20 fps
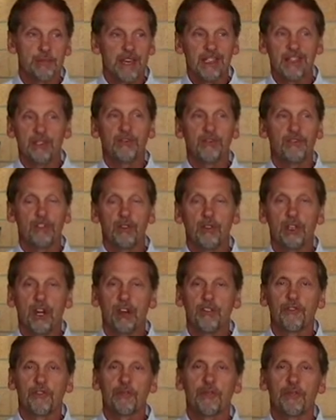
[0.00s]
Make them feel
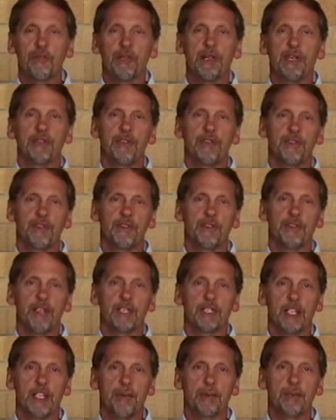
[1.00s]
comfortable, make them feel
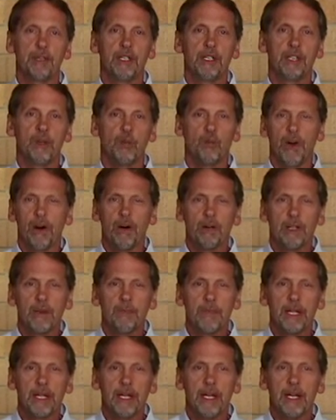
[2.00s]
accepted and
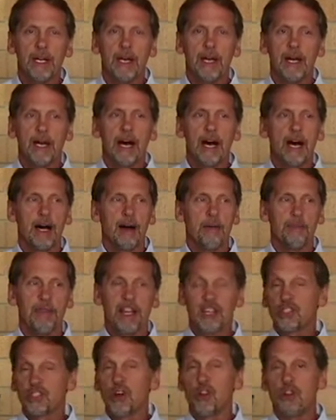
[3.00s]
welcomed.
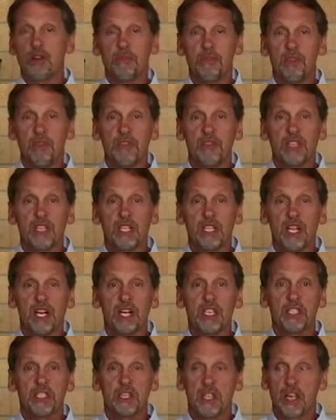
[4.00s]
That's all our music
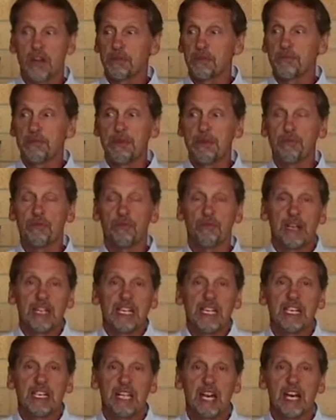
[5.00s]
does. It helps people
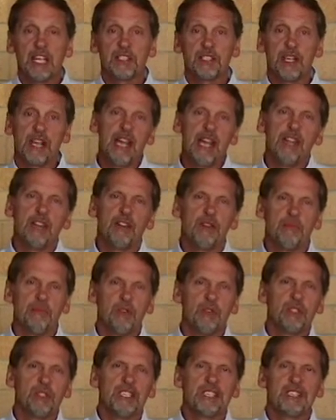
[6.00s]
recognize that, hey, their
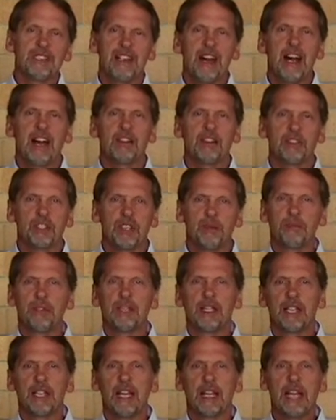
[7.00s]
music style is
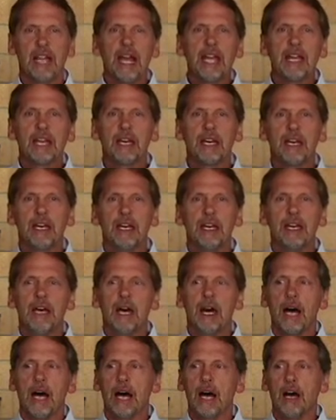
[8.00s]
something that I like.
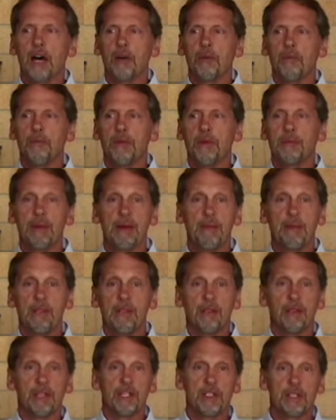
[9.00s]
And maybe
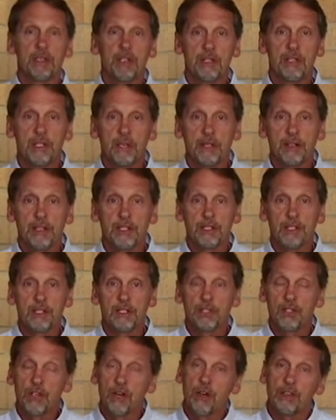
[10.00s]
they'll listen to the lyrics of
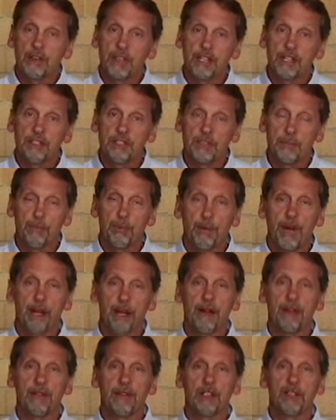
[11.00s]
the song. That's the
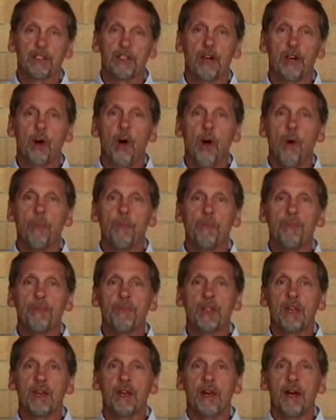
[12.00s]
prayer. That's the
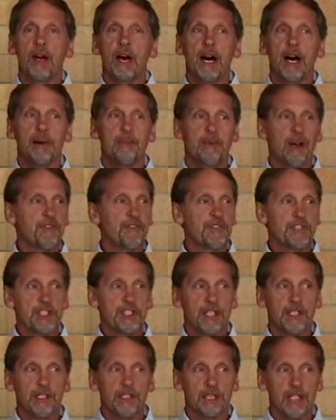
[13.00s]
hope. Our
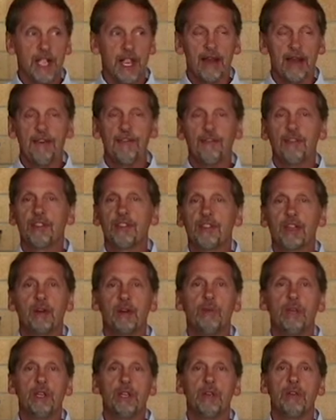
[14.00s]
facility,
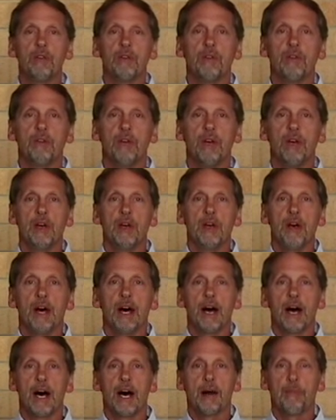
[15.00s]
everything we do,
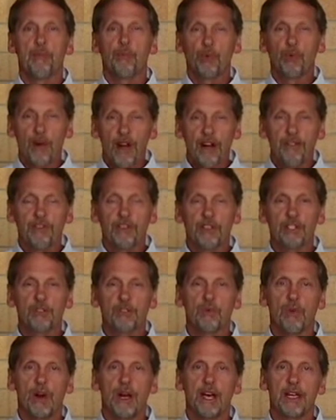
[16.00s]

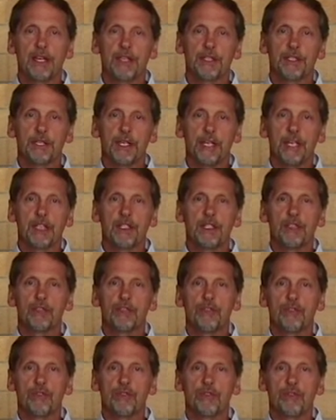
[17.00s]
preference-wise, is
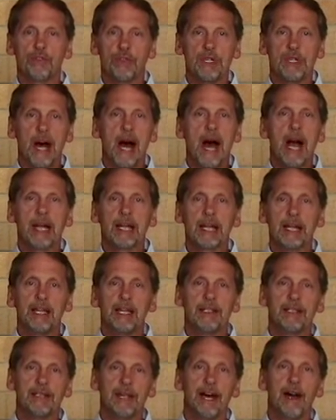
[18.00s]
to knock
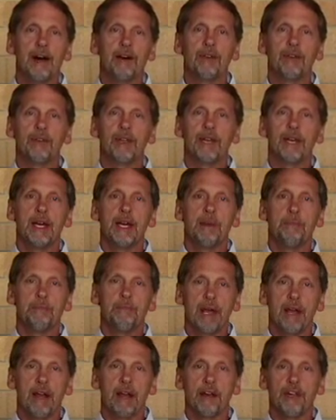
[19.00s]
down
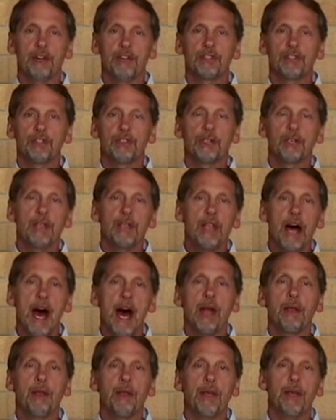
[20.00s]
barriers, to
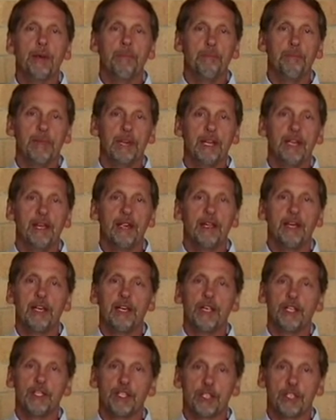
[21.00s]
not be
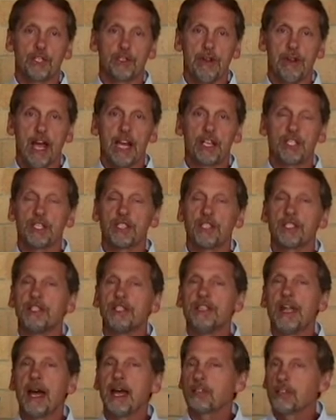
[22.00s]
distractions.
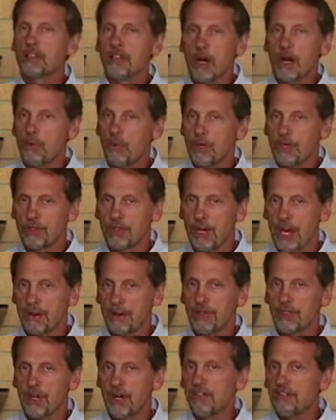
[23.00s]
That's not what
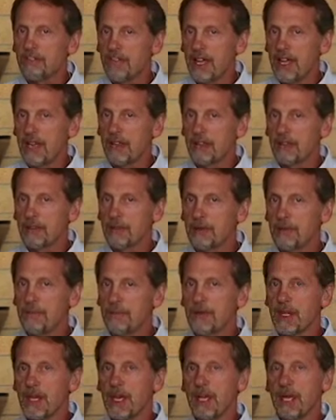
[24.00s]
drives our faith.
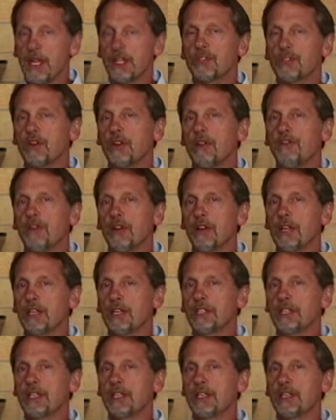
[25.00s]
And so if you're
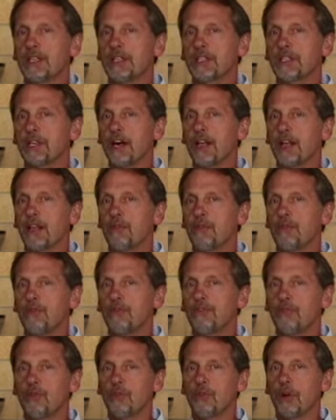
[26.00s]
listening to this cutting room
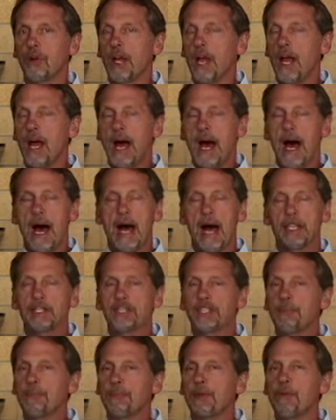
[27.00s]
floor, I
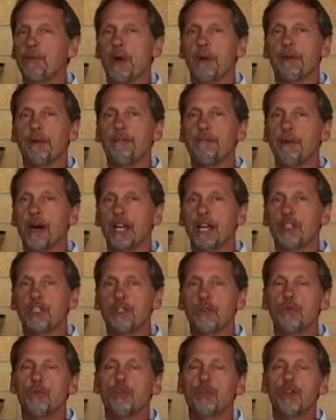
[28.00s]
simply want to remind
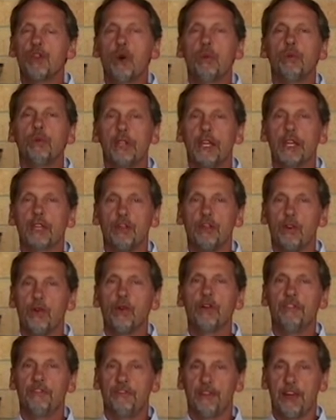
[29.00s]
you, don't let
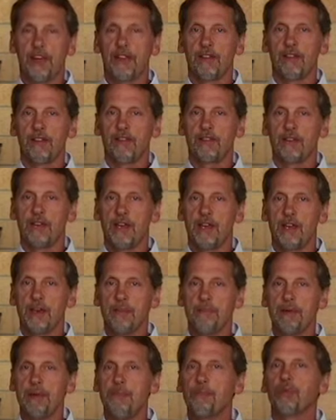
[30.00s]
your faith
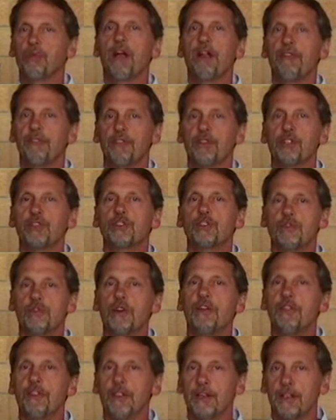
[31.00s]
be
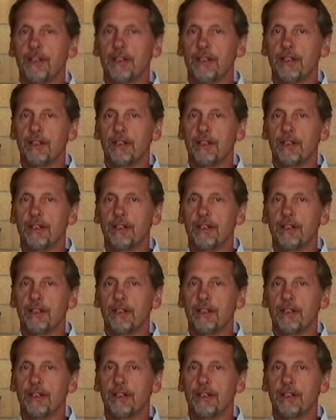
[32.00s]
preference-driven.